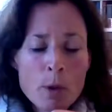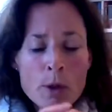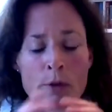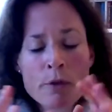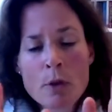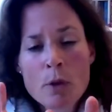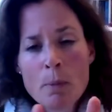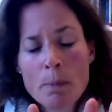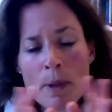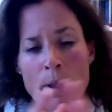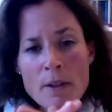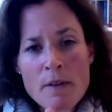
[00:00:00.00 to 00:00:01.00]
of the
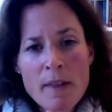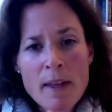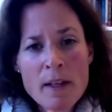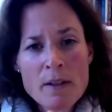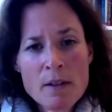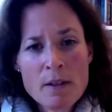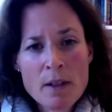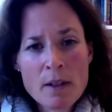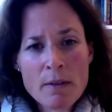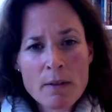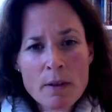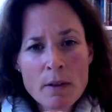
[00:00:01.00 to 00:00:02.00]
complex things is
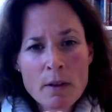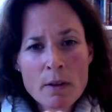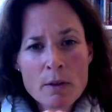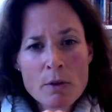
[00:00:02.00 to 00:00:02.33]
that the